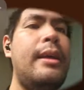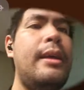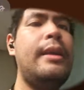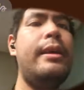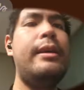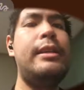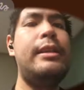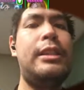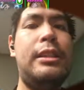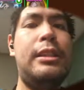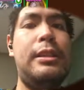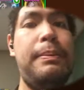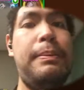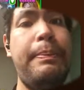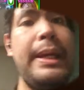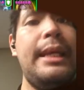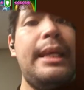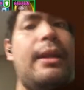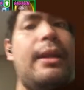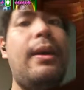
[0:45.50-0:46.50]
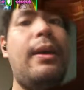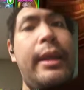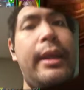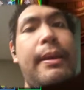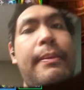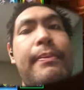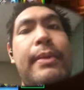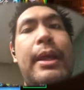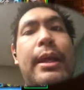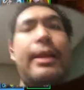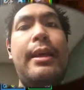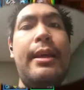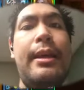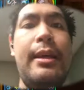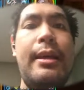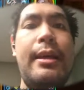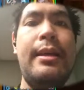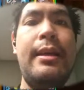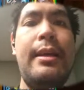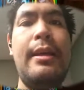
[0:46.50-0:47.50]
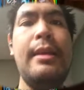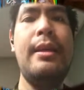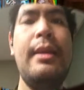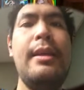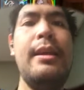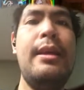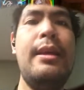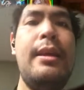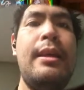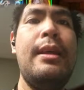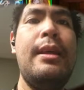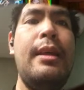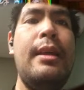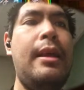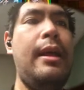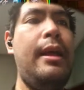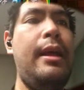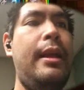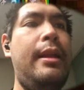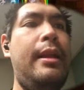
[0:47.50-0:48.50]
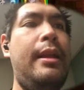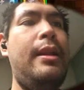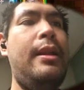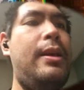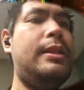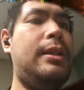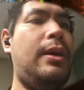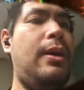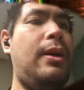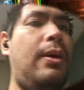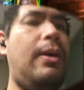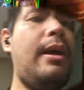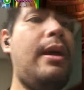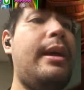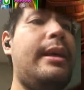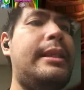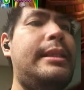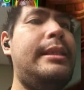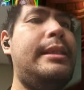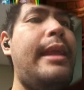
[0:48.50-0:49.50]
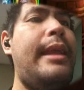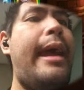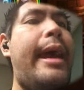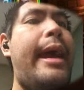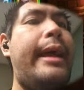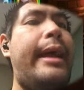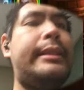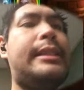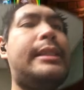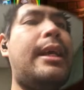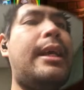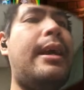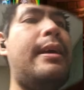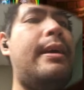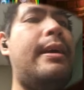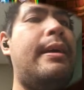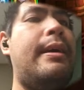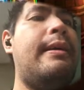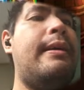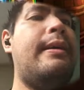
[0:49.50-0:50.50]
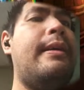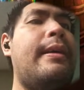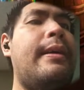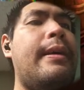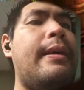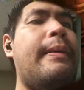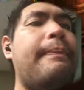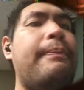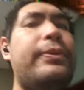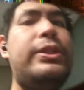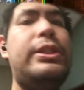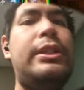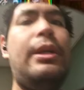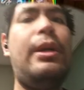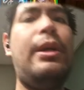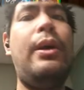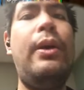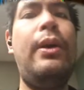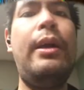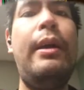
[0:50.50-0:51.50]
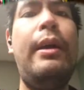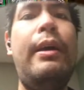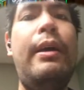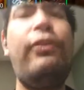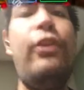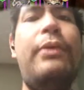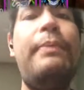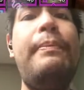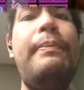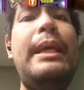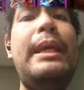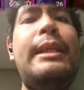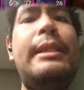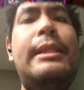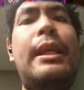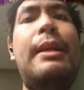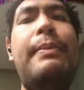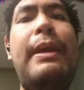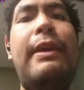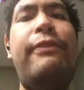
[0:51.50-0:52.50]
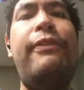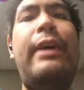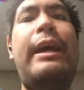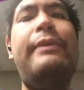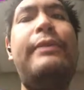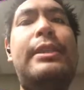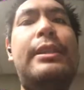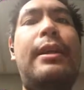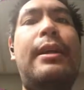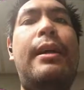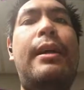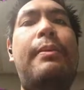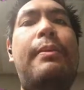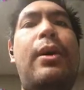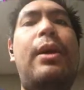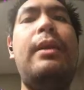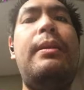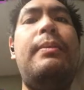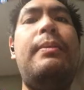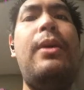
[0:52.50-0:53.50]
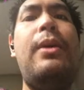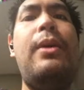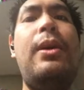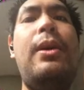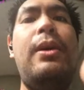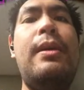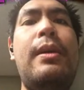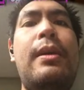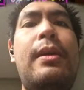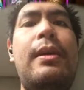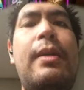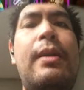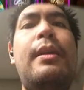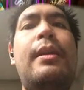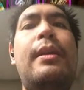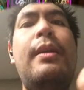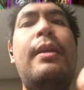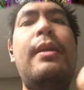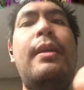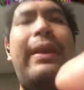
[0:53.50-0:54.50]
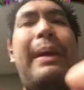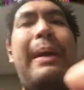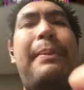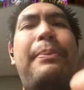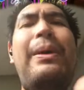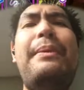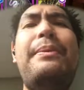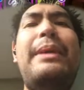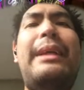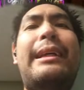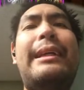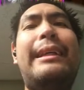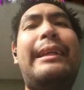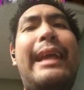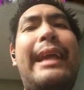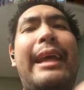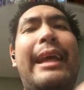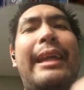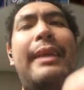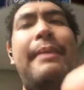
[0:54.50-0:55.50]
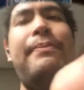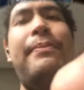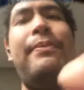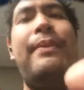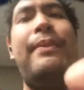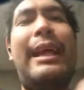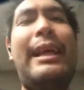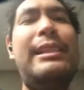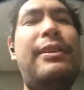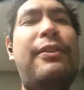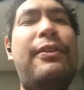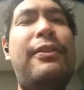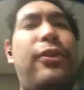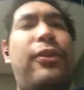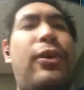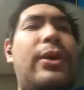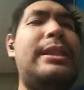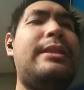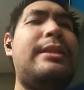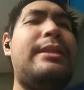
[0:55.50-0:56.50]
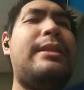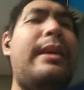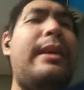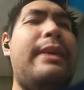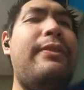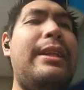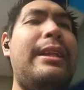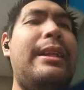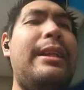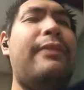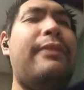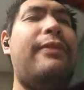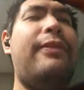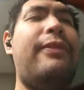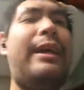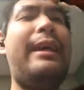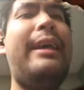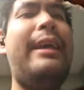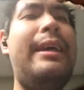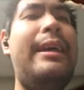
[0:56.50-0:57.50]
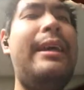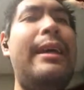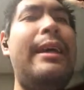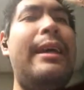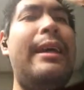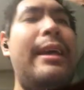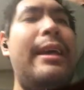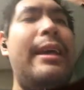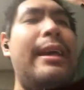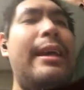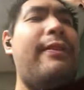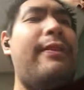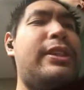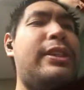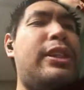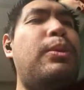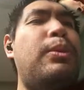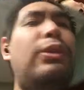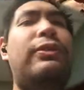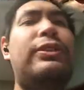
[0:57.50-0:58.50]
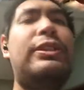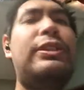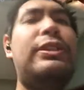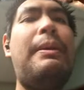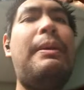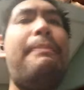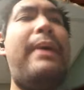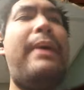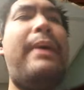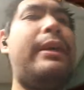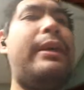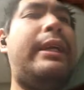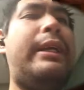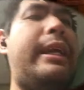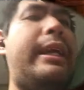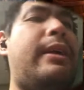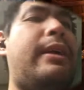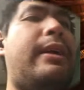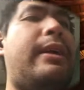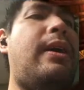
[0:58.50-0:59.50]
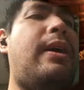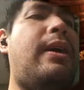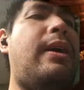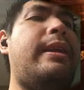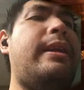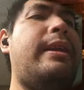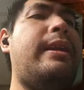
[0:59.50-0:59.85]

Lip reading: speed on him and also stats. So for me, it's gonna be a 5-star Broadmoor. I probably could get him as a 4-star even if I just move some better gear on him, but